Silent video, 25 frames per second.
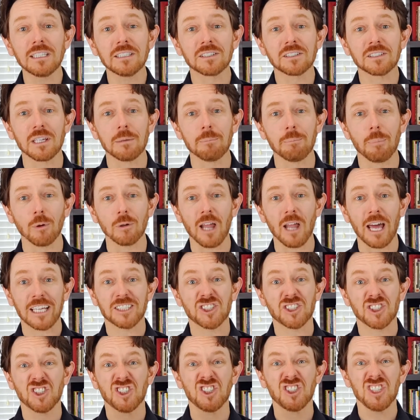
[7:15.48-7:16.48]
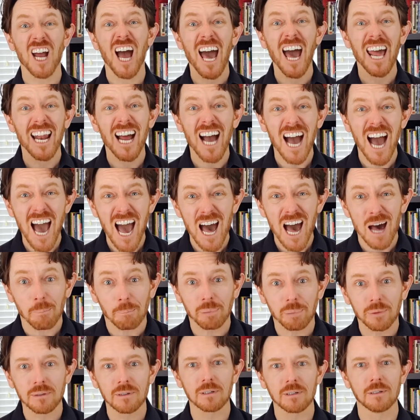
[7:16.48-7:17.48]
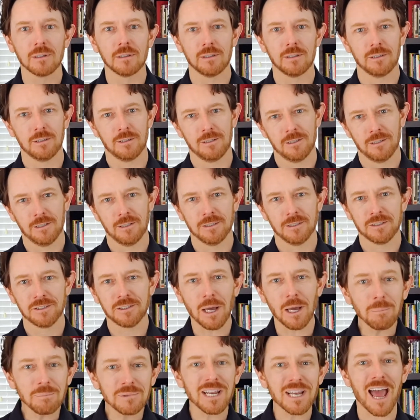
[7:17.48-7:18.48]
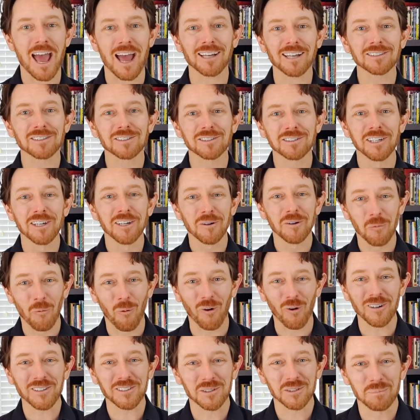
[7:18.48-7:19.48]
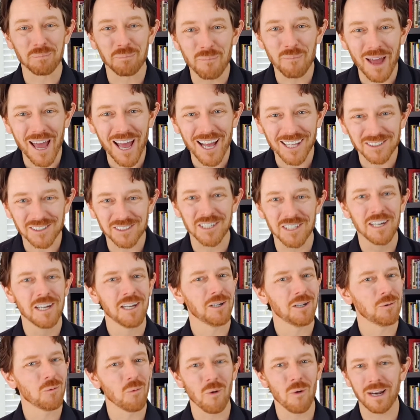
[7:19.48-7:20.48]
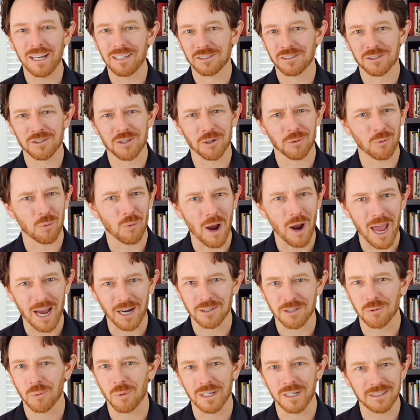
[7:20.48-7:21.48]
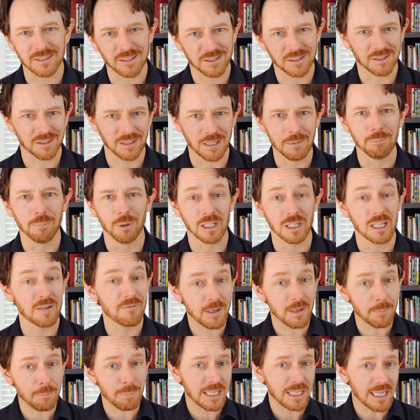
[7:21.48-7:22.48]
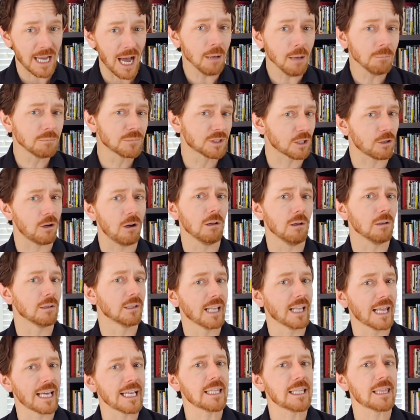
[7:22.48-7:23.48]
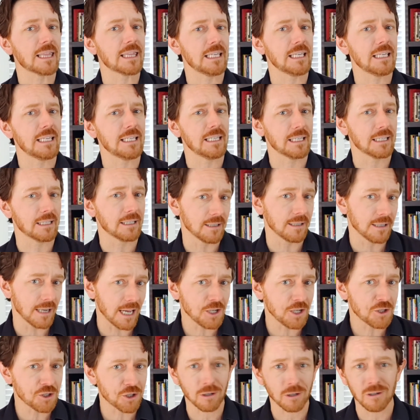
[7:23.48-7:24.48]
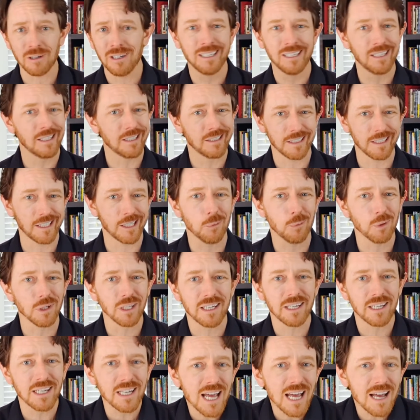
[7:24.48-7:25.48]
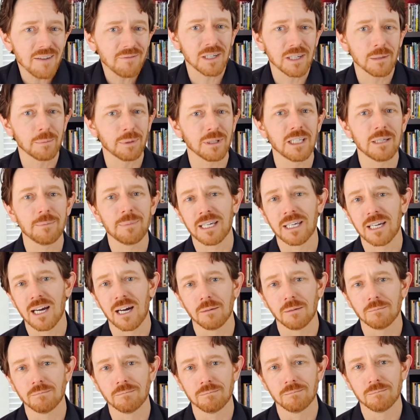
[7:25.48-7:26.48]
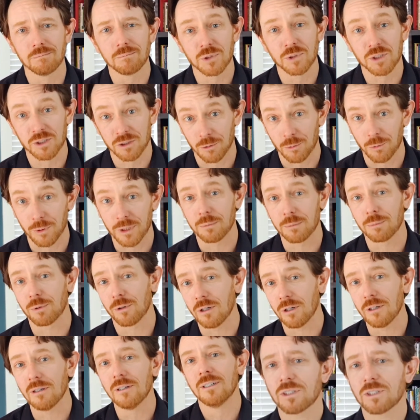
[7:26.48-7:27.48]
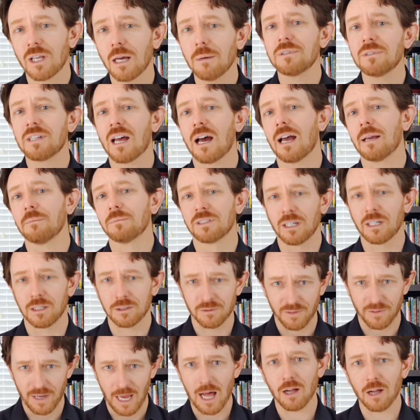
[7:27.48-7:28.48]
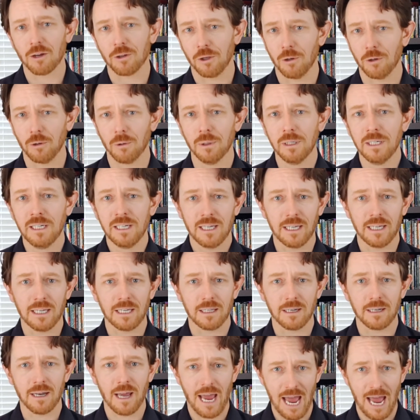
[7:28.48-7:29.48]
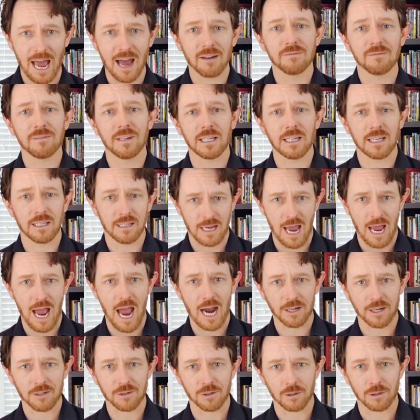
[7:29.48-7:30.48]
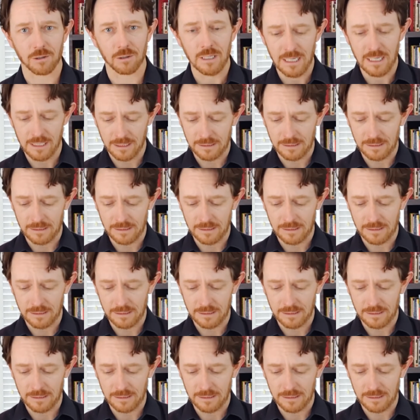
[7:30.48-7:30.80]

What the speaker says: simple like, "Shut up!" Subtext works best when it's direct, when it's simple. If it becomes at all lengthy in nature, it will inevitably become cerebral. Sometimes there's value in having an actor